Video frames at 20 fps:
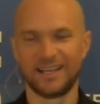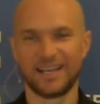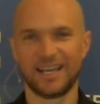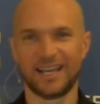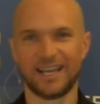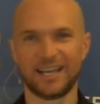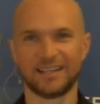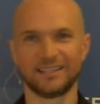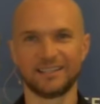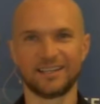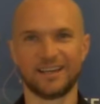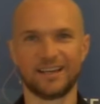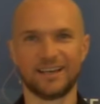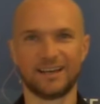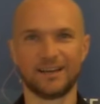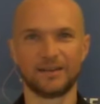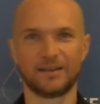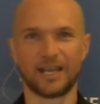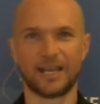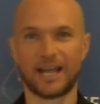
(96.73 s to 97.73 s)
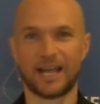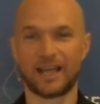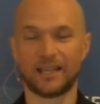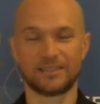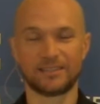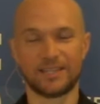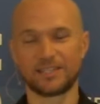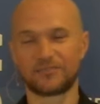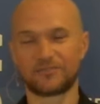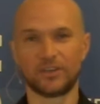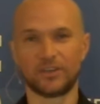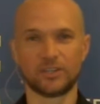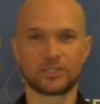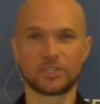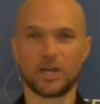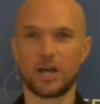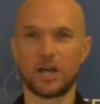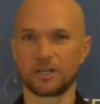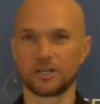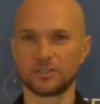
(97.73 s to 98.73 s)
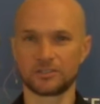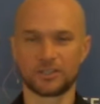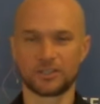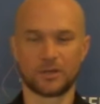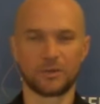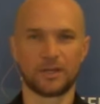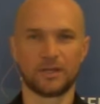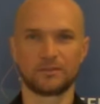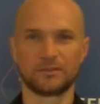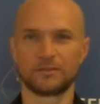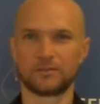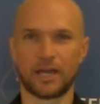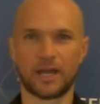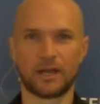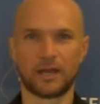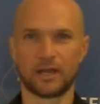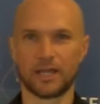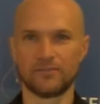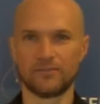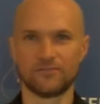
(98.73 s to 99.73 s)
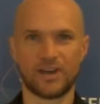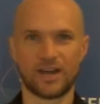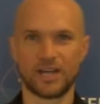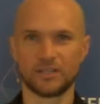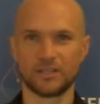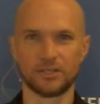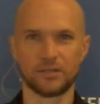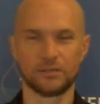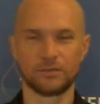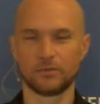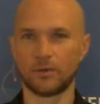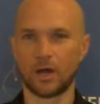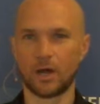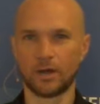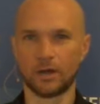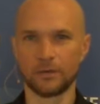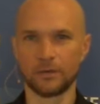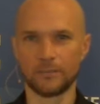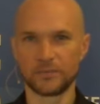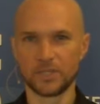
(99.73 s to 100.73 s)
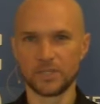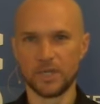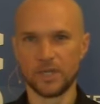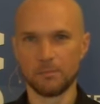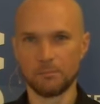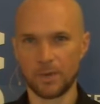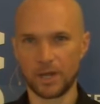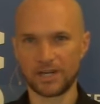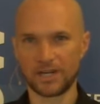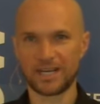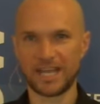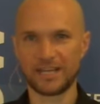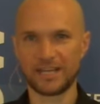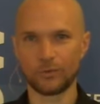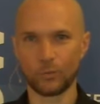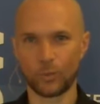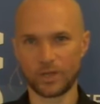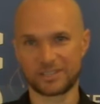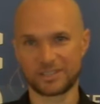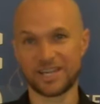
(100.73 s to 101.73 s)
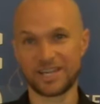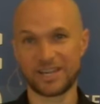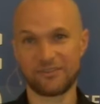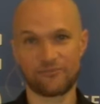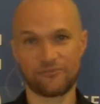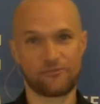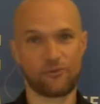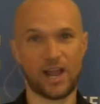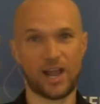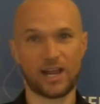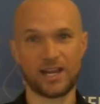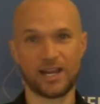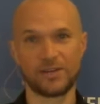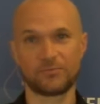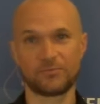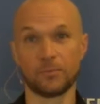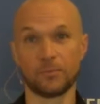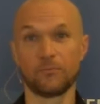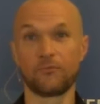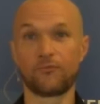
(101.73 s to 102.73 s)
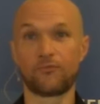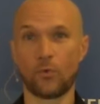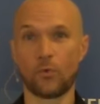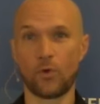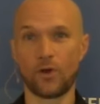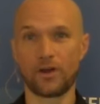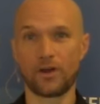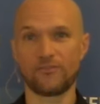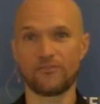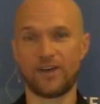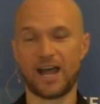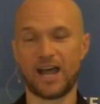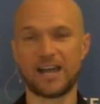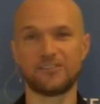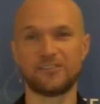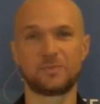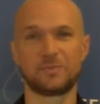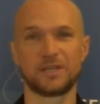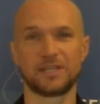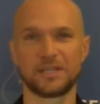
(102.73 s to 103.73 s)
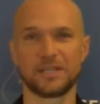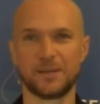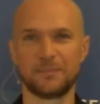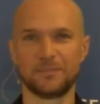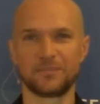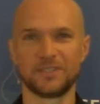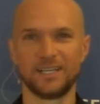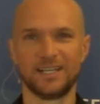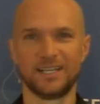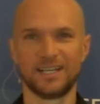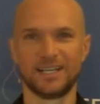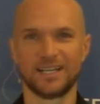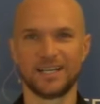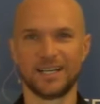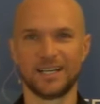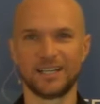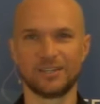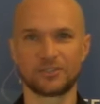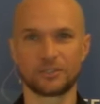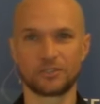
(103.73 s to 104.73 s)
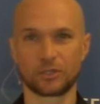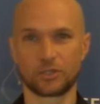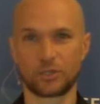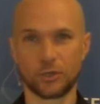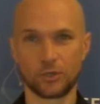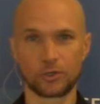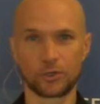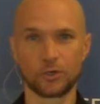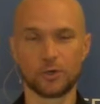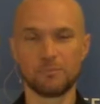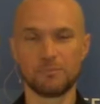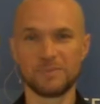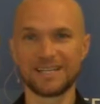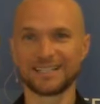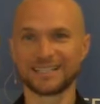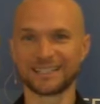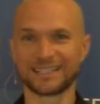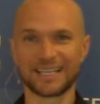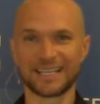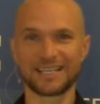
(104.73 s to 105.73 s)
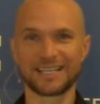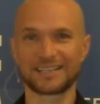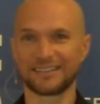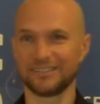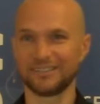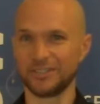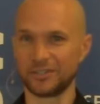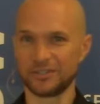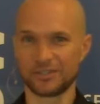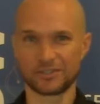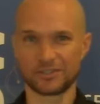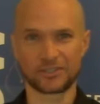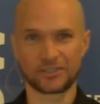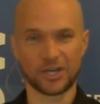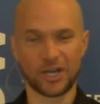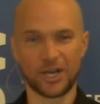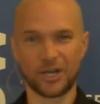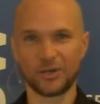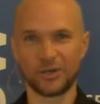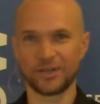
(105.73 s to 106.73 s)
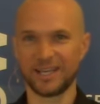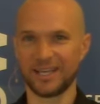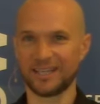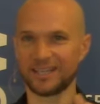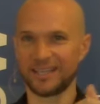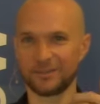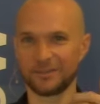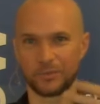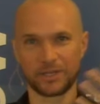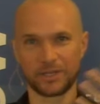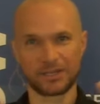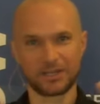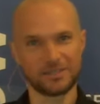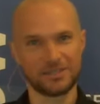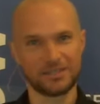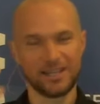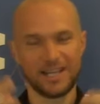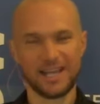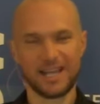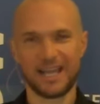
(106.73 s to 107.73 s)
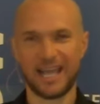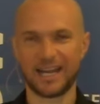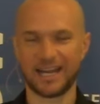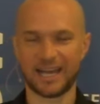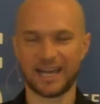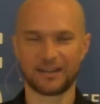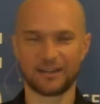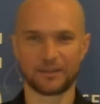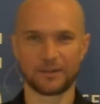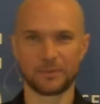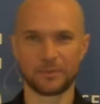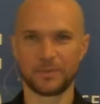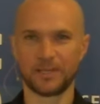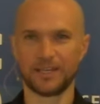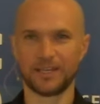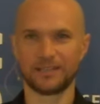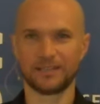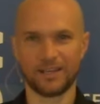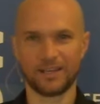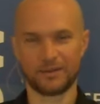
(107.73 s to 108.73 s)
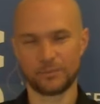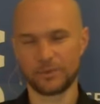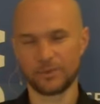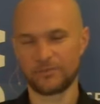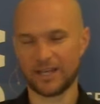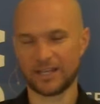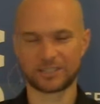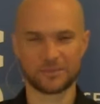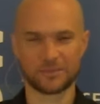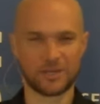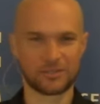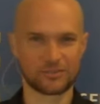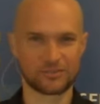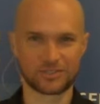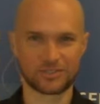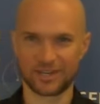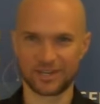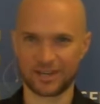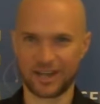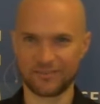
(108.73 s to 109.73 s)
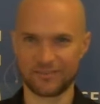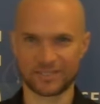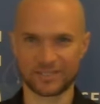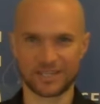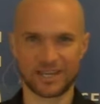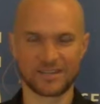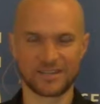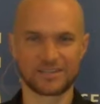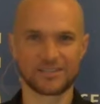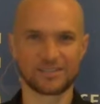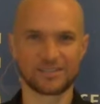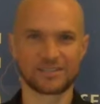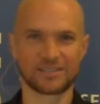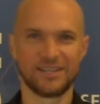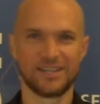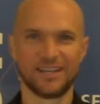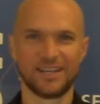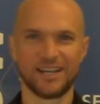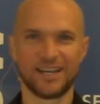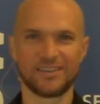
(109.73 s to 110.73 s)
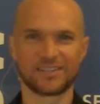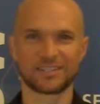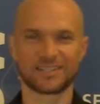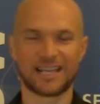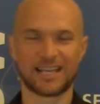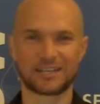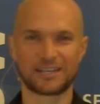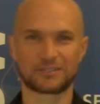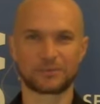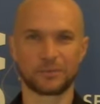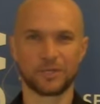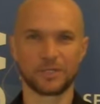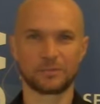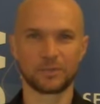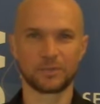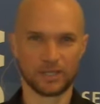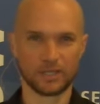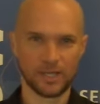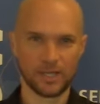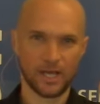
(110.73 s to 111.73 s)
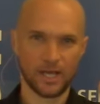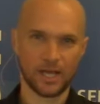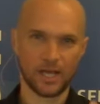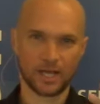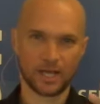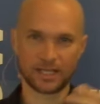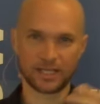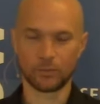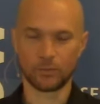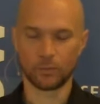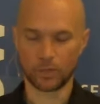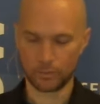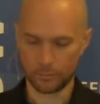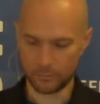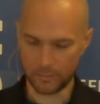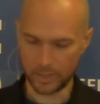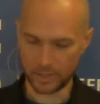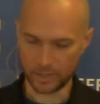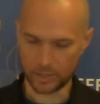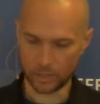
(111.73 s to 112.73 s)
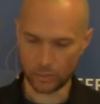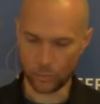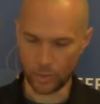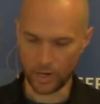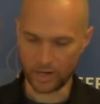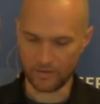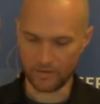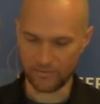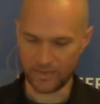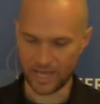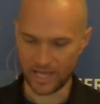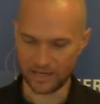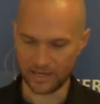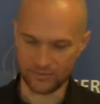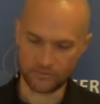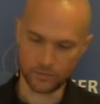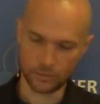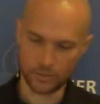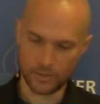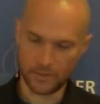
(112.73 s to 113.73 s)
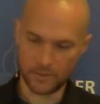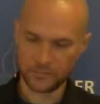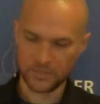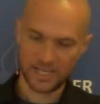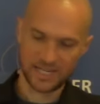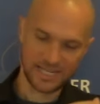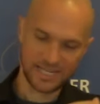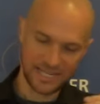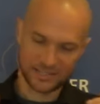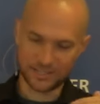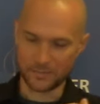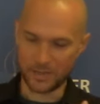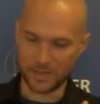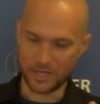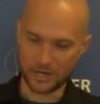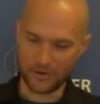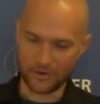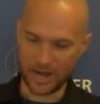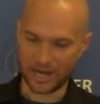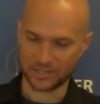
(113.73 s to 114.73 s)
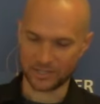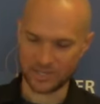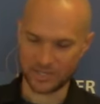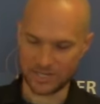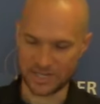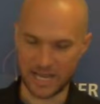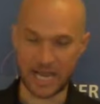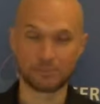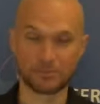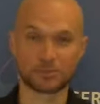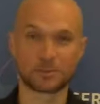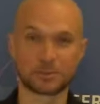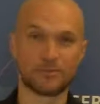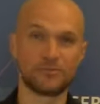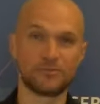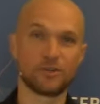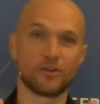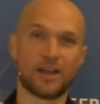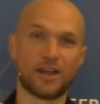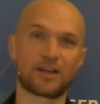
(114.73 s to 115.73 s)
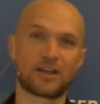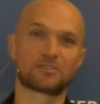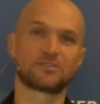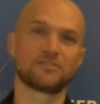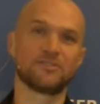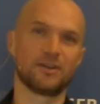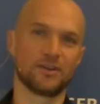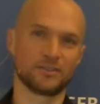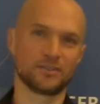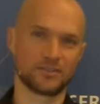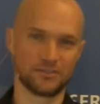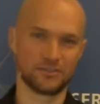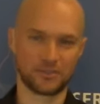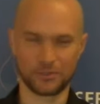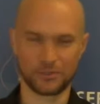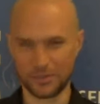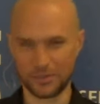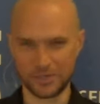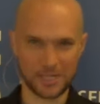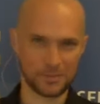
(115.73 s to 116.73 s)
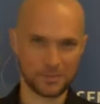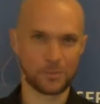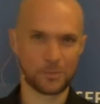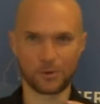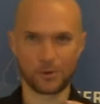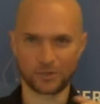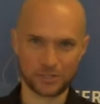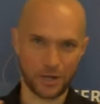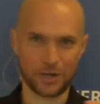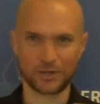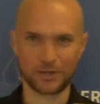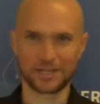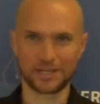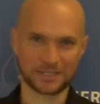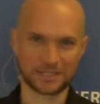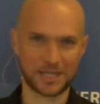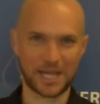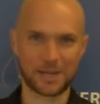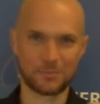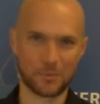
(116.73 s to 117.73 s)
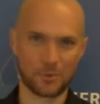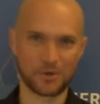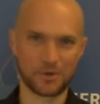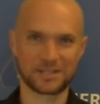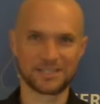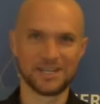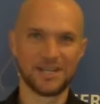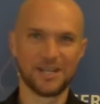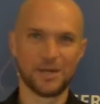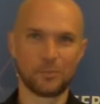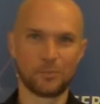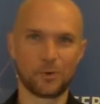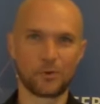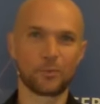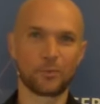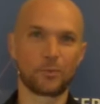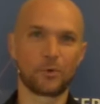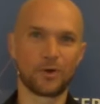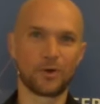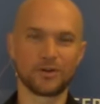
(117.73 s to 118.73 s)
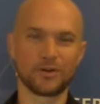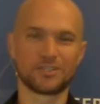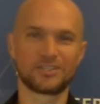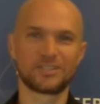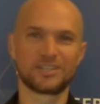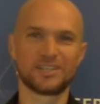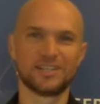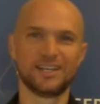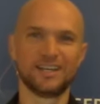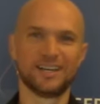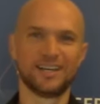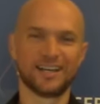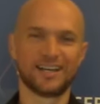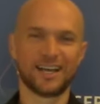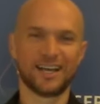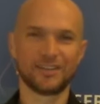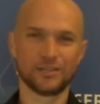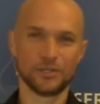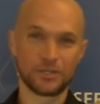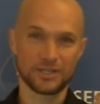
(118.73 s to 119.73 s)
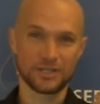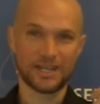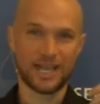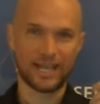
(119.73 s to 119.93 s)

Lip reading: And it's fun to talk. And so I invite you on Monday, Wednesday, and Friday from 4 to 5 p.m. There's a Google Meet link. You can just go and then we can hang out a little bit. We've had some interesting conversations this last week, but again, want to make you aware of that. If you need some interaction time, some of you are extroverts, and so you need more talking time, more words that you can